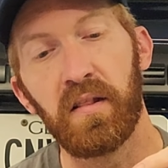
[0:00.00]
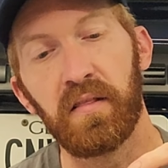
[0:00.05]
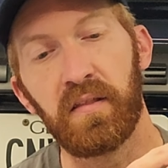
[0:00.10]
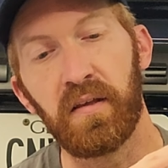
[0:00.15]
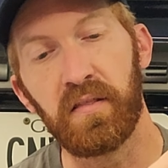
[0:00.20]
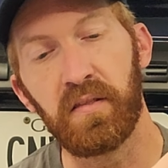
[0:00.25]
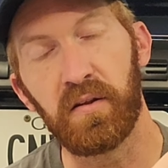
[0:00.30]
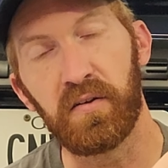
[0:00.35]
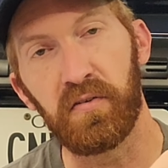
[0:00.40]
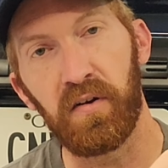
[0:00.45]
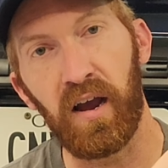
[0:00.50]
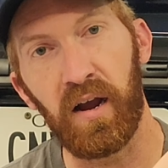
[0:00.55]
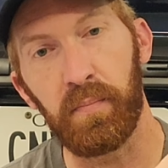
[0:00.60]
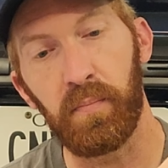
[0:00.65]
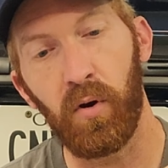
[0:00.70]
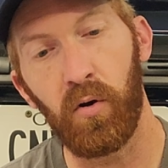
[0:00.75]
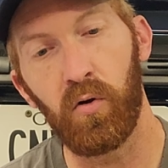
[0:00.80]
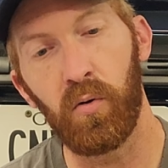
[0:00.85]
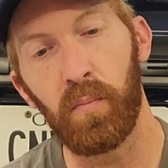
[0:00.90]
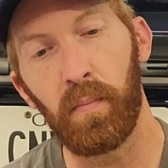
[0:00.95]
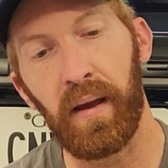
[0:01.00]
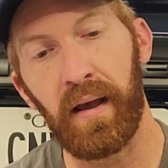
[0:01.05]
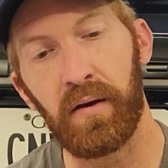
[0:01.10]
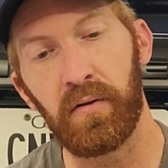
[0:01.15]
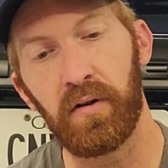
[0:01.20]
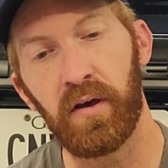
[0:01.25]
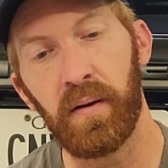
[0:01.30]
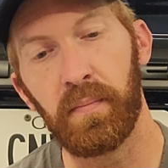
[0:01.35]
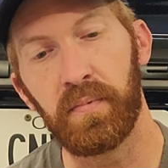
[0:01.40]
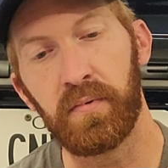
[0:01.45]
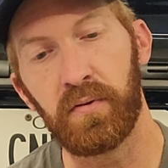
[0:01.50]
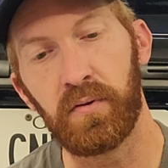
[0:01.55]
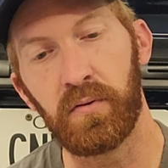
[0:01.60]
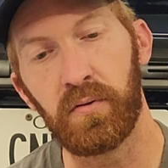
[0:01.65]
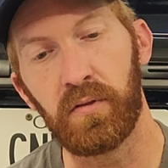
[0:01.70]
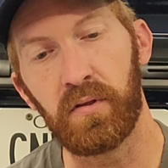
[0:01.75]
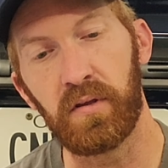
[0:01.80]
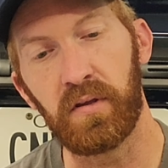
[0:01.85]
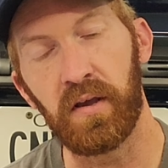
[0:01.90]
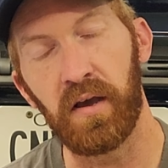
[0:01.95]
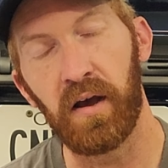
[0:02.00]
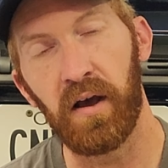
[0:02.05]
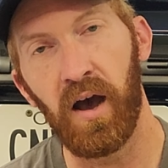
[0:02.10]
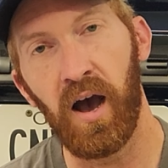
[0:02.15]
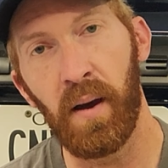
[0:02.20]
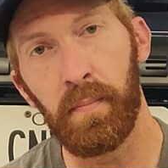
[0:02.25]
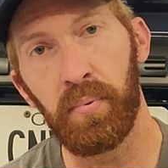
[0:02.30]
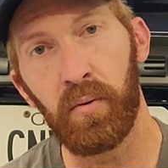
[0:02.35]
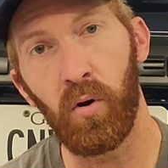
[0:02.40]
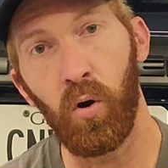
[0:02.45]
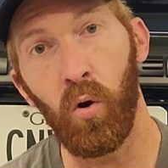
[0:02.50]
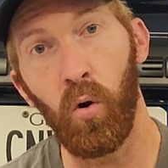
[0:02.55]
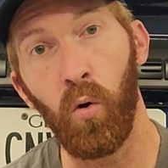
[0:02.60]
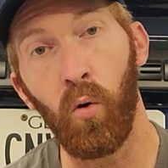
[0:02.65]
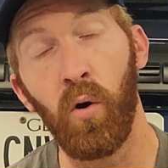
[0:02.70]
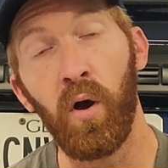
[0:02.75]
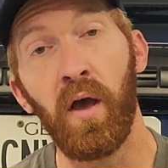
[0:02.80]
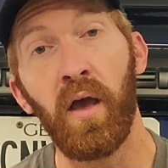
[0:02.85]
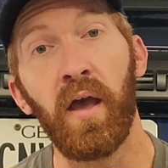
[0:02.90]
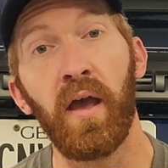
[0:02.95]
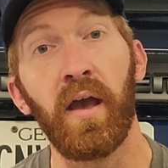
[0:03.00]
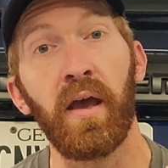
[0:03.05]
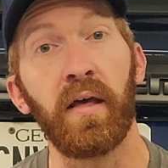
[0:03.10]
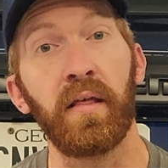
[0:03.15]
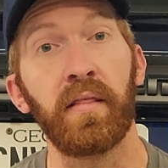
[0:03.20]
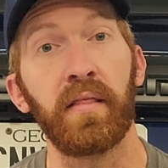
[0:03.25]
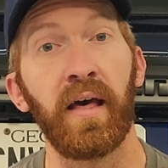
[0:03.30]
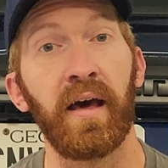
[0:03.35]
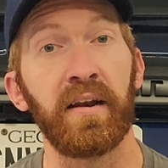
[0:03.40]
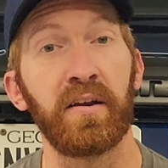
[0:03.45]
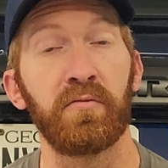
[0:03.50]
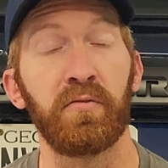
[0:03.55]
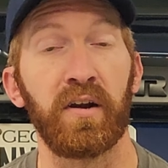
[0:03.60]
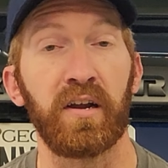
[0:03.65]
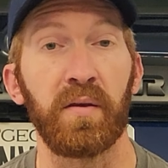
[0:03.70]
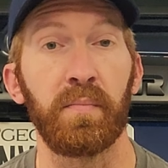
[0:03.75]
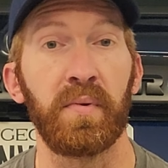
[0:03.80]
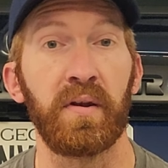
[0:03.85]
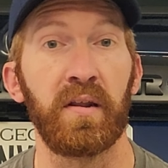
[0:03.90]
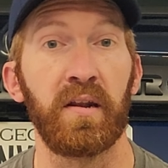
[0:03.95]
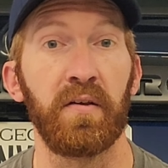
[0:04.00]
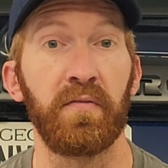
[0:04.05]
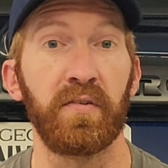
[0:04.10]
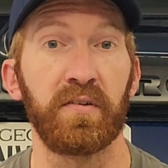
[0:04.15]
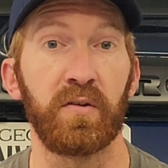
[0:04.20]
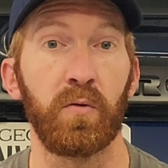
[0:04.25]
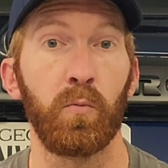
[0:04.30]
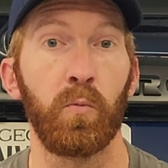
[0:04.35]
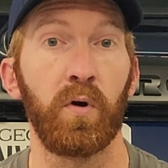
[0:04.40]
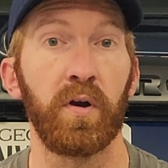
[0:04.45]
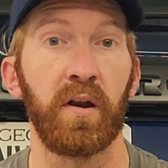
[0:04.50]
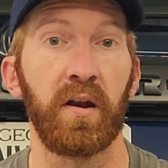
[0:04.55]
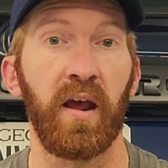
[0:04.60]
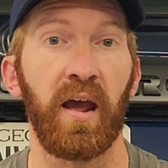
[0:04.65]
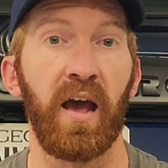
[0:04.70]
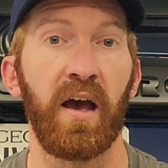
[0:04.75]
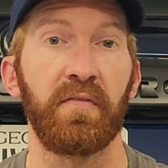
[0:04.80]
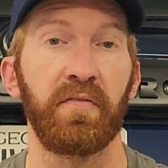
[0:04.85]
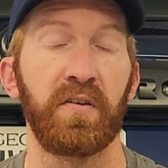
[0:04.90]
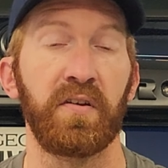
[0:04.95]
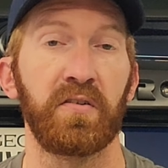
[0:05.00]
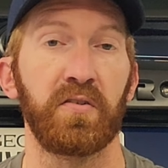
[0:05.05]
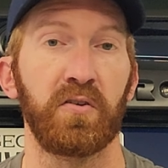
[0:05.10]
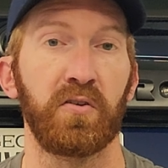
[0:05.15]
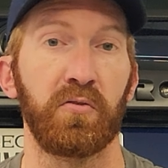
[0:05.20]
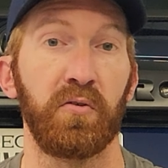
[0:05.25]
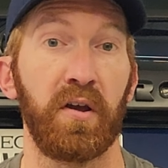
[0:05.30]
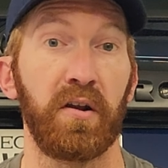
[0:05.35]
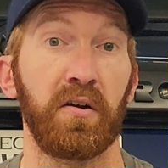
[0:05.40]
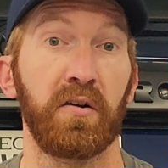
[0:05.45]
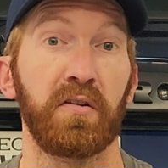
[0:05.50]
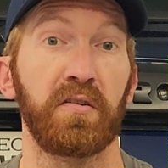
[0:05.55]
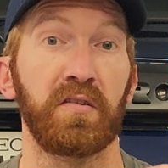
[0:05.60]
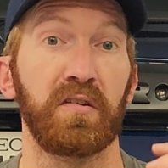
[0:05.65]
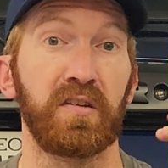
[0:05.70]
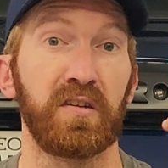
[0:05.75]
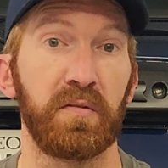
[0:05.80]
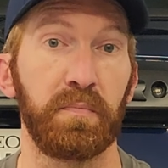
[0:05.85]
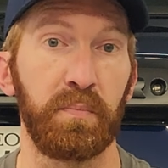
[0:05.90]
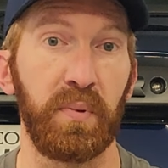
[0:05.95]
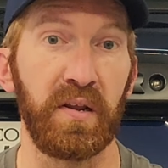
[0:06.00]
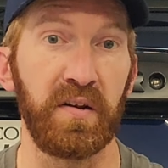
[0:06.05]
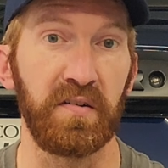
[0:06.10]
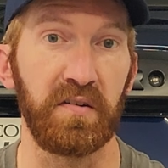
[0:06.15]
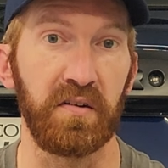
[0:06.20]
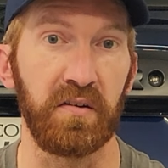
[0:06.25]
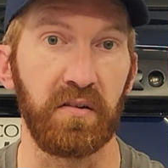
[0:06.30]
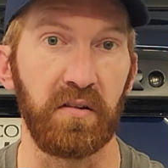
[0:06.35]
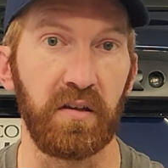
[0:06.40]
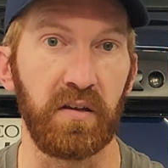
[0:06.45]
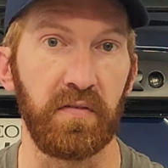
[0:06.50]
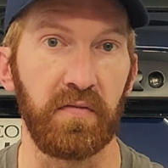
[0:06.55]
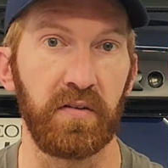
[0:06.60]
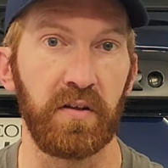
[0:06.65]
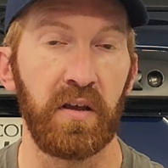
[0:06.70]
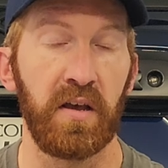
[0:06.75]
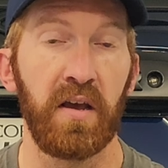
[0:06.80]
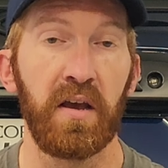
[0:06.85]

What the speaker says: Then the track bar will mount up to the upper hole, and that is recommended if it's a 1.5 inch or greater suspension lift.